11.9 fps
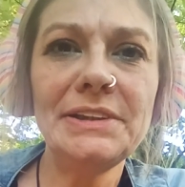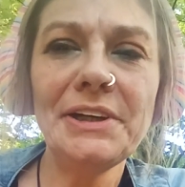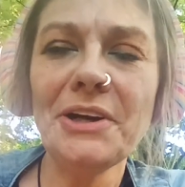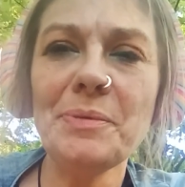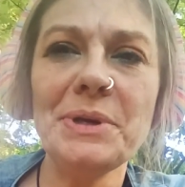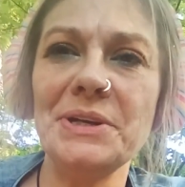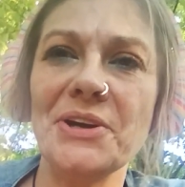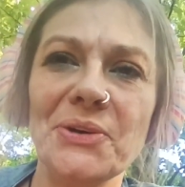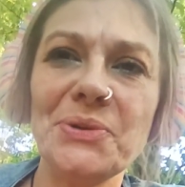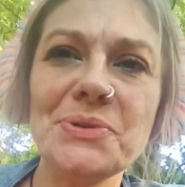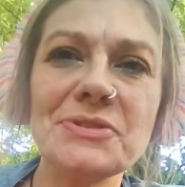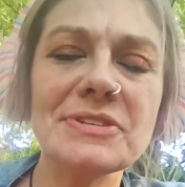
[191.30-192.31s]
nobody
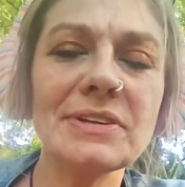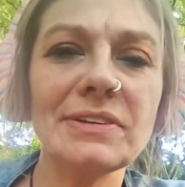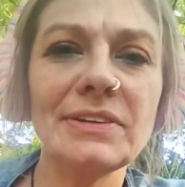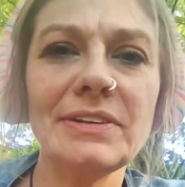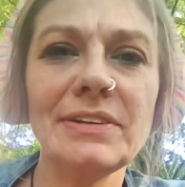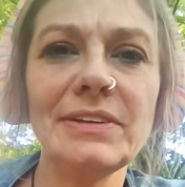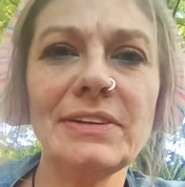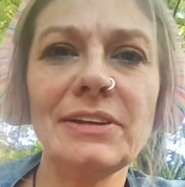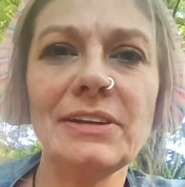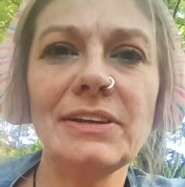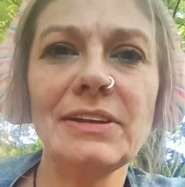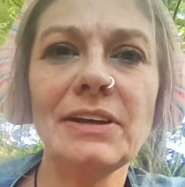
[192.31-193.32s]
knows.
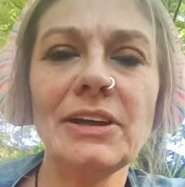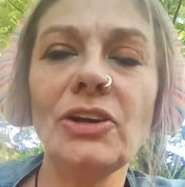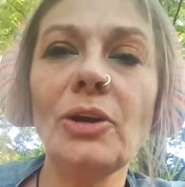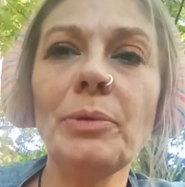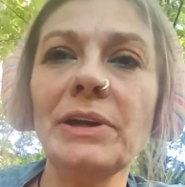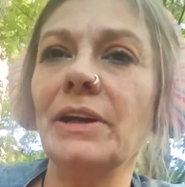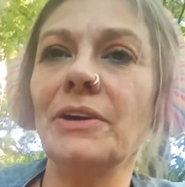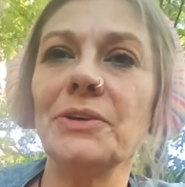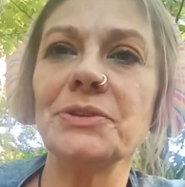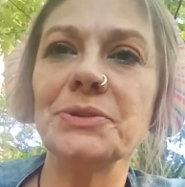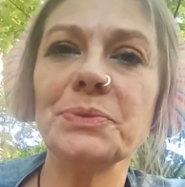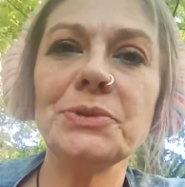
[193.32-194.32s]
Nobody
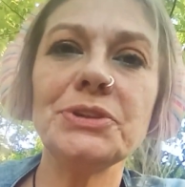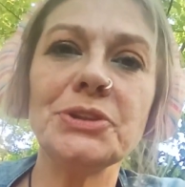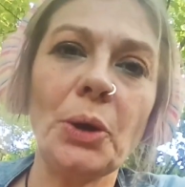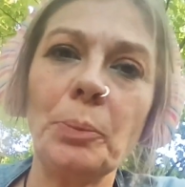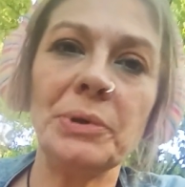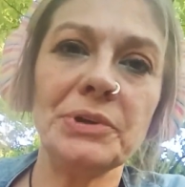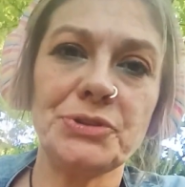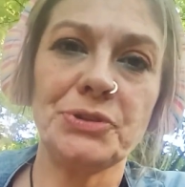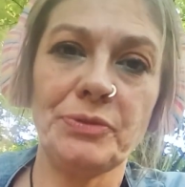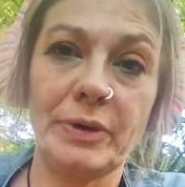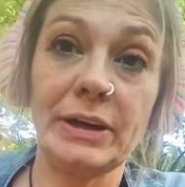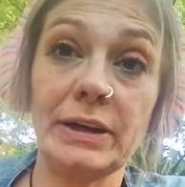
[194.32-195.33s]
knows. We're just hoping to
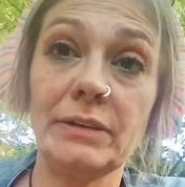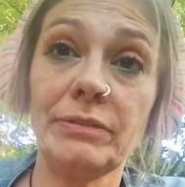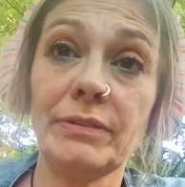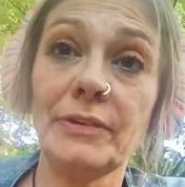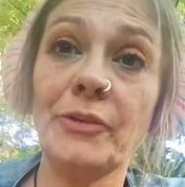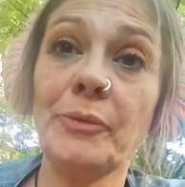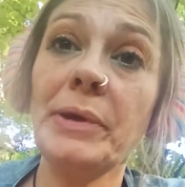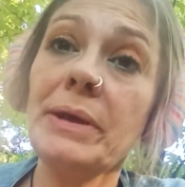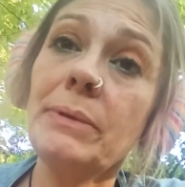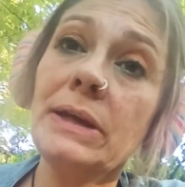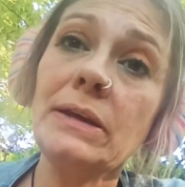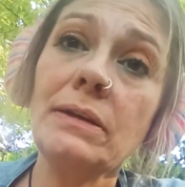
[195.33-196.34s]
survive. So
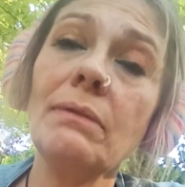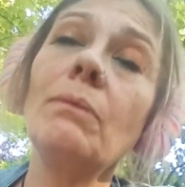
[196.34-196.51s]
maybe